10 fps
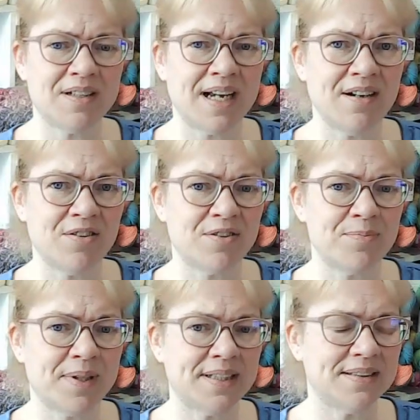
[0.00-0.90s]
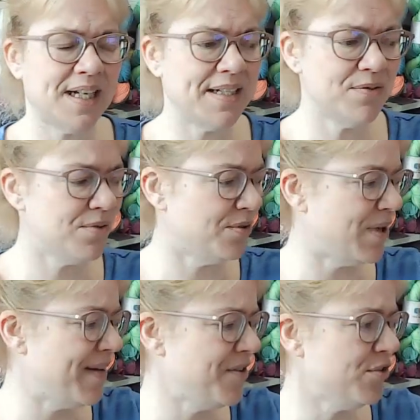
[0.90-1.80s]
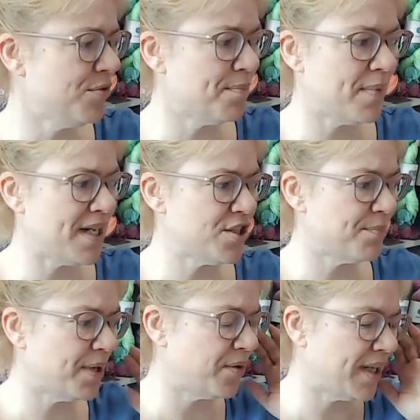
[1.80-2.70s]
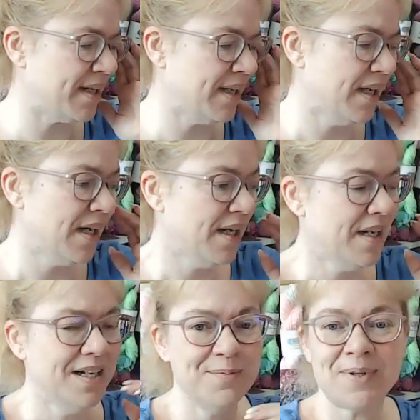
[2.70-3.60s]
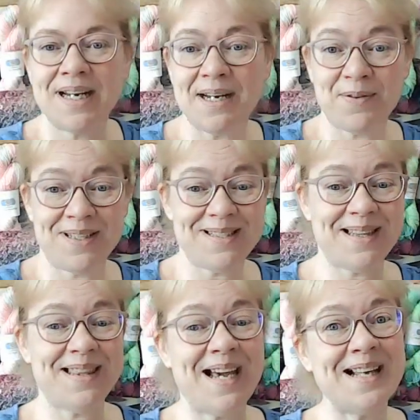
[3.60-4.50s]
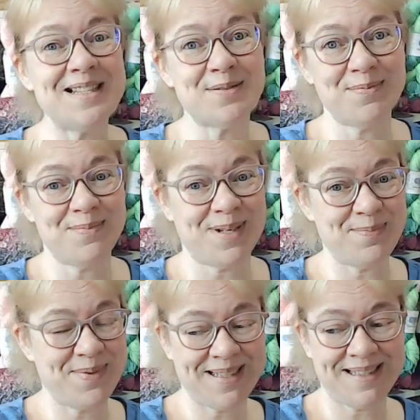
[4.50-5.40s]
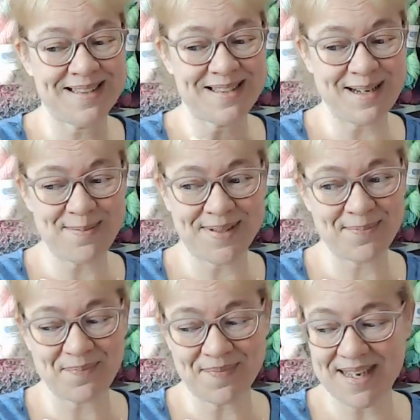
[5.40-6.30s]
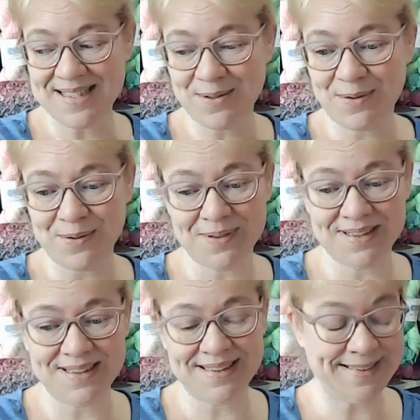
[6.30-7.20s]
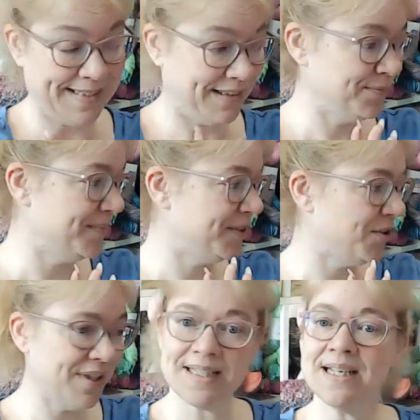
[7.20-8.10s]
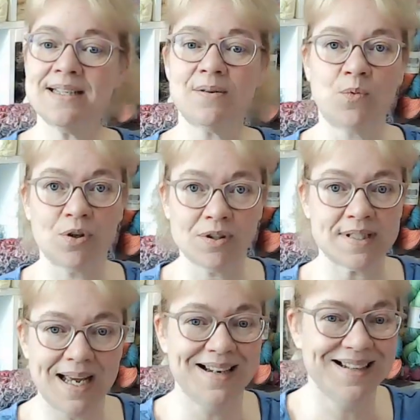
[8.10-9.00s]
I heard, but I don't know. I haven't heard much about it. But anyways, that's my big excitement. So, yeah. So let's get some work done.